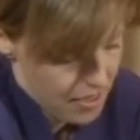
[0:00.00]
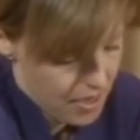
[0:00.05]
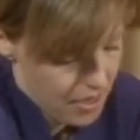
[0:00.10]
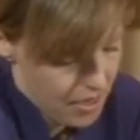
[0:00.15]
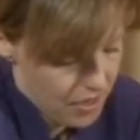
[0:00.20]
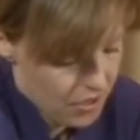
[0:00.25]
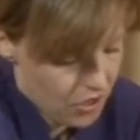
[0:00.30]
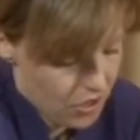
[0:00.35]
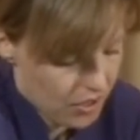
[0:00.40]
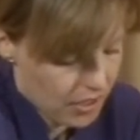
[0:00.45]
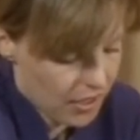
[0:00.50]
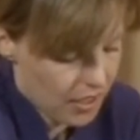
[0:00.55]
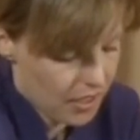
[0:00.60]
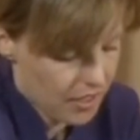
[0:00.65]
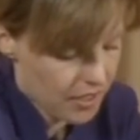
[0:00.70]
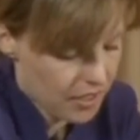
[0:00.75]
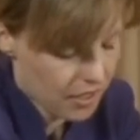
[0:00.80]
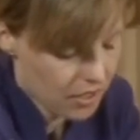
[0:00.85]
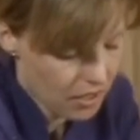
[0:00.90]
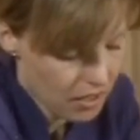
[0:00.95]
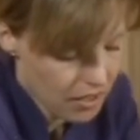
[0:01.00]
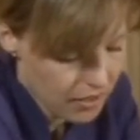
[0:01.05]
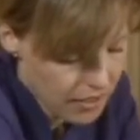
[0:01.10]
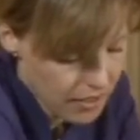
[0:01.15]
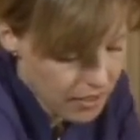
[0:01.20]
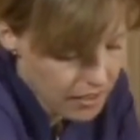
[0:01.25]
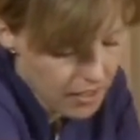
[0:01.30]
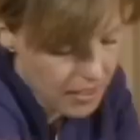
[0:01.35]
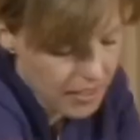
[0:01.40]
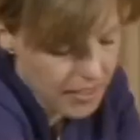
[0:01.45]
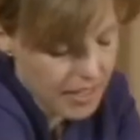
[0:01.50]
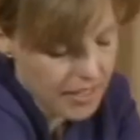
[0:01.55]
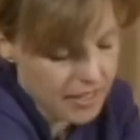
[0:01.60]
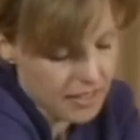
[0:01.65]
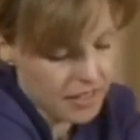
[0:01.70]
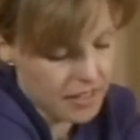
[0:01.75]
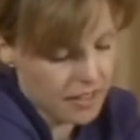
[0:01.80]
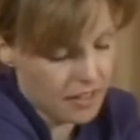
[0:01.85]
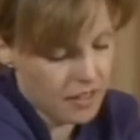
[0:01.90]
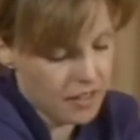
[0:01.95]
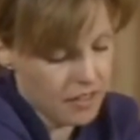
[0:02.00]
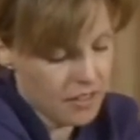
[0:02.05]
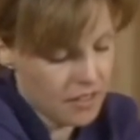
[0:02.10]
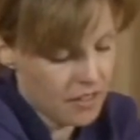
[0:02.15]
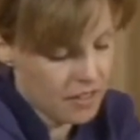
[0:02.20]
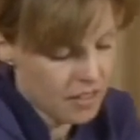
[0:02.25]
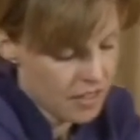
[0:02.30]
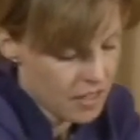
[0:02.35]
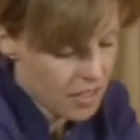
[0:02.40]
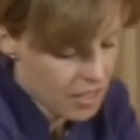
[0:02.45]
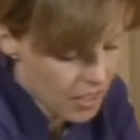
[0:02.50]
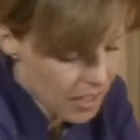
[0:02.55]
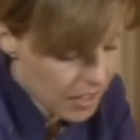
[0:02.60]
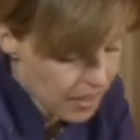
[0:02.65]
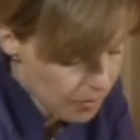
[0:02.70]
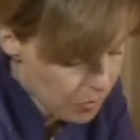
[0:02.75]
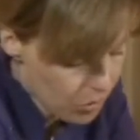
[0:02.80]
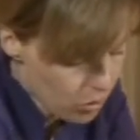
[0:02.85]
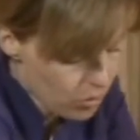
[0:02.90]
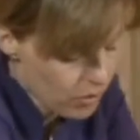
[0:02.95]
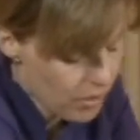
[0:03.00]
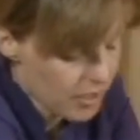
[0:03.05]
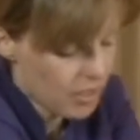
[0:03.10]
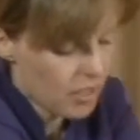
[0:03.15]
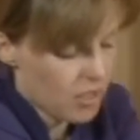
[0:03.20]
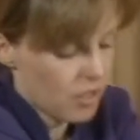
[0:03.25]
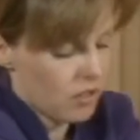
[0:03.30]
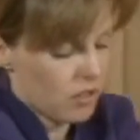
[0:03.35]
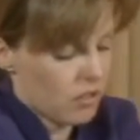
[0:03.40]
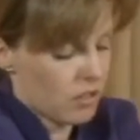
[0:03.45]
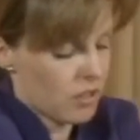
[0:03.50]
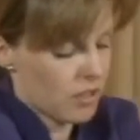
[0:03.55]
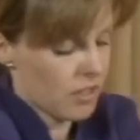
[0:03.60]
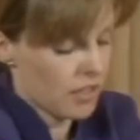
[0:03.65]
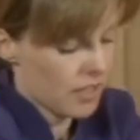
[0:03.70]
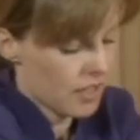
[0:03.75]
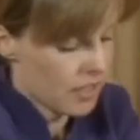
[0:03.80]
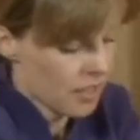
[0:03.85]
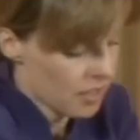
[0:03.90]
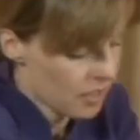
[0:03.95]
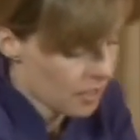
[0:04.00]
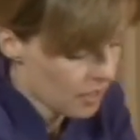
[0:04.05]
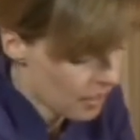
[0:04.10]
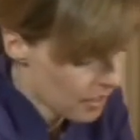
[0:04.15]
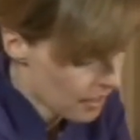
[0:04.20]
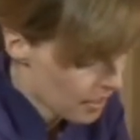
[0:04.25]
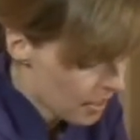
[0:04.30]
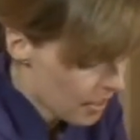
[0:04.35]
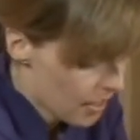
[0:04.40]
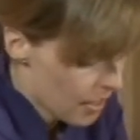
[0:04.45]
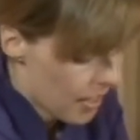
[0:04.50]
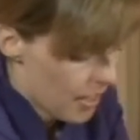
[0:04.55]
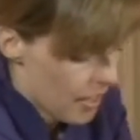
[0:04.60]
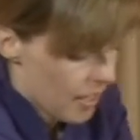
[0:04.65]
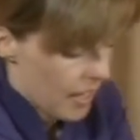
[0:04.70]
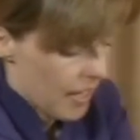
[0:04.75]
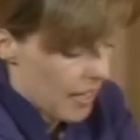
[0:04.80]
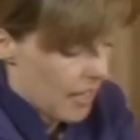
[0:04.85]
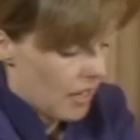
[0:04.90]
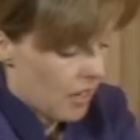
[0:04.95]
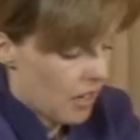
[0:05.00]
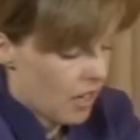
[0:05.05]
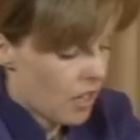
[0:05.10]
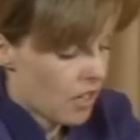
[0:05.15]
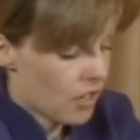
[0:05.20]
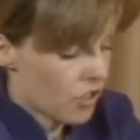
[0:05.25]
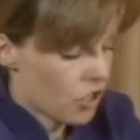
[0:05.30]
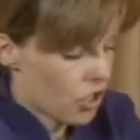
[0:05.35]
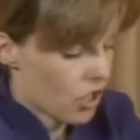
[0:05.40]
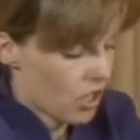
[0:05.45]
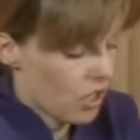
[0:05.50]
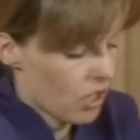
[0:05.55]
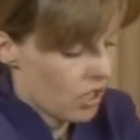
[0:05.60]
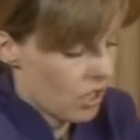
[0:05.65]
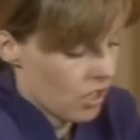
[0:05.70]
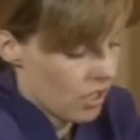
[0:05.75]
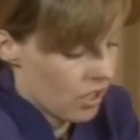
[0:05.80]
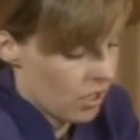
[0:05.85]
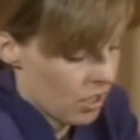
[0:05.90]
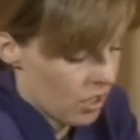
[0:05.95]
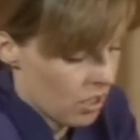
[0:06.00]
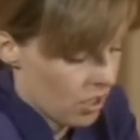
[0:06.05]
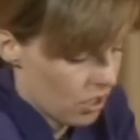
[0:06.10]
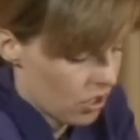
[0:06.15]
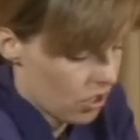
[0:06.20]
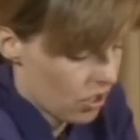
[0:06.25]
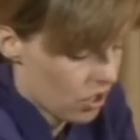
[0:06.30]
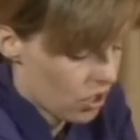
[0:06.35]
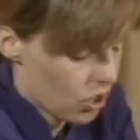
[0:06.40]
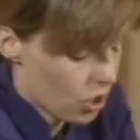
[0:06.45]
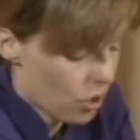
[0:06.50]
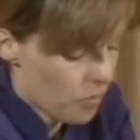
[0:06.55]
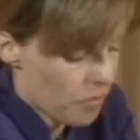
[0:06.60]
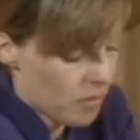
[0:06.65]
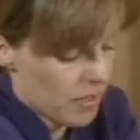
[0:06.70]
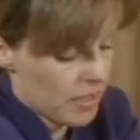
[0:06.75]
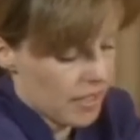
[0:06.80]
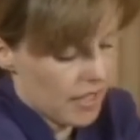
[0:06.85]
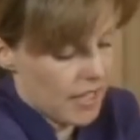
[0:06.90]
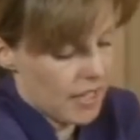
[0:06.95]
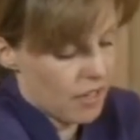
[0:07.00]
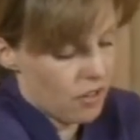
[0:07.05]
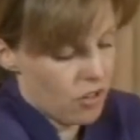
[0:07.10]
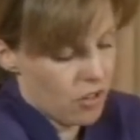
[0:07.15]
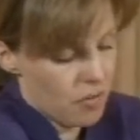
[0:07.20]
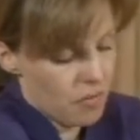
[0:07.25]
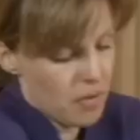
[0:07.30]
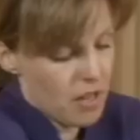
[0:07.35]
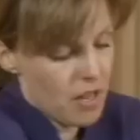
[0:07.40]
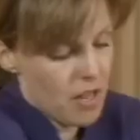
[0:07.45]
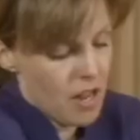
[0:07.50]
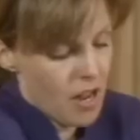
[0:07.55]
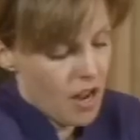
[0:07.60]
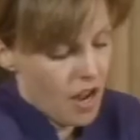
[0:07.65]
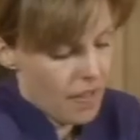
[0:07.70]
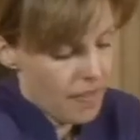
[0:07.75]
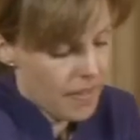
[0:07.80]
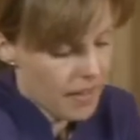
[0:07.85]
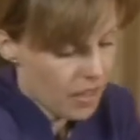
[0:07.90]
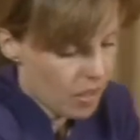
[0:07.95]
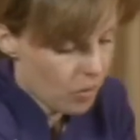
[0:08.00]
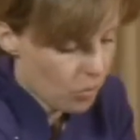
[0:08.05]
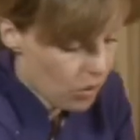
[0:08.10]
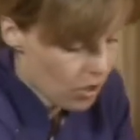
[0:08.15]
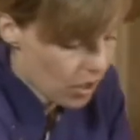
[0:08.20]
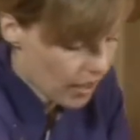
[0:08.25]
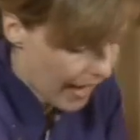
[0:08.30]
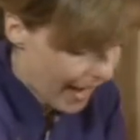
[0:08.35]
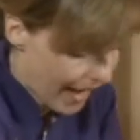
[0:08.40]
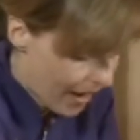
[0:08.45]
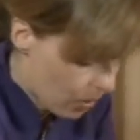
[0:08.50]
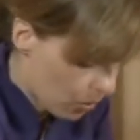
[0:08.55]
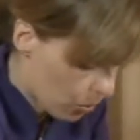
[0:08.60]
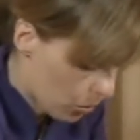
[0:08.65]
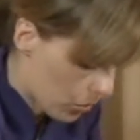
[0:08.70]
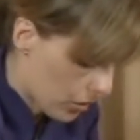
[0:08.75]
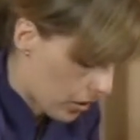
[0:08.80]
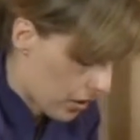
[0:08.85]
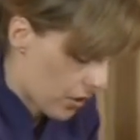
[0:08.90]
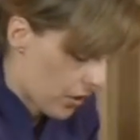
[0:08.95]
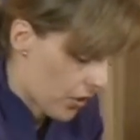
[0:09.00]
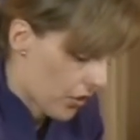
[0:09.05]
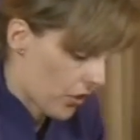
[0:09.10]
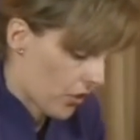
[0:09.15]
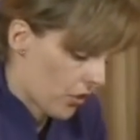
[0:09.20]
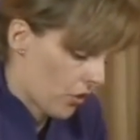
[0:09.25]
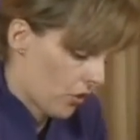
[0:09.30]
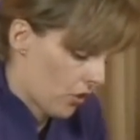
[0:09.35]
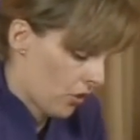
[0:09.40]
And you see, I start in the centre, small circles, get larger to the top of the sacrum, and then I work outwards.